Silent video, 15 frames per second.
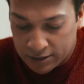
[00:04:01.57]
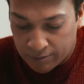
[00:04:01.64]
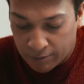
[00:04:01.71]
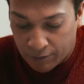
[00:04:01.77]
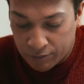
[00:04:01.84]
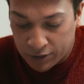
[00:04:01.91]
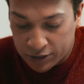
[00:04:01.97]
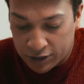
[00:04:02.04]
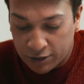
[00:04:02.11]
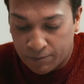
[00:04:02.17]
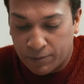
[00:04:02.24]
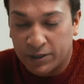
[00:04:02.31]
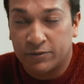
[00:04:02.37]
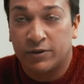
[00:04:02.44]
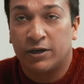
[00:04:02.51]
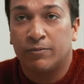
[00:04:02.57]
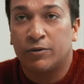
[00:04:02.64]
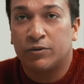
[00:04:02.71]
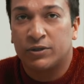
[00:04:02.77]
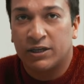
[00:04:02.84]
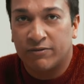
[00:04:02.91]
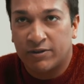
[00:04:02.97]
Somehow the Sherpas were
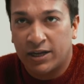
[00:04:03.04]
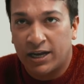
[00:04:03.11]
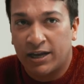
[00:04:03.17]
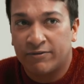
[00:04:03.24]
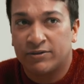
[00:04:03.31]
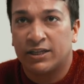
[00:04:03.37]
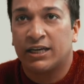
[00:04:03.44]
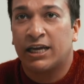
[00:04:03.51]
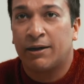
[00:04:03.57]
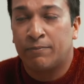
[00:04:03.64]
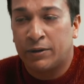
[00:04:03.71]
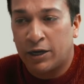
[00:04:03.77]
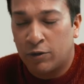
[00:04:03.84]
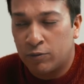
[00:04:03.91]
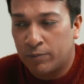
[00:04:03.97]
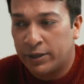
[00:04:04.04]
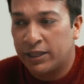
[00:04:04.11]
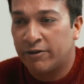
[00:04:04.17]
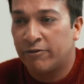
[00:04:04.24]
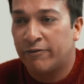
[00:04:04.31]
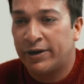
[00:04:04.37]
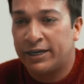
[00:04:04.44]
able to save their lives. They came down,
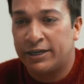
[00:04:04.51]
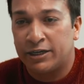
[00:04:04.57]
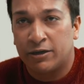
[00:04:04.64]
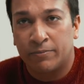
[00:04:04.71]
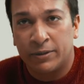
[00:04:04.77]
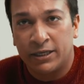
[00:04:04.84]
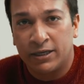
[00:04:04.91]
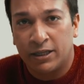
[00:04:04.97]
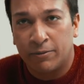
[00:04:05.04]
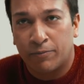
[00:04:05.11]
but they were very determined.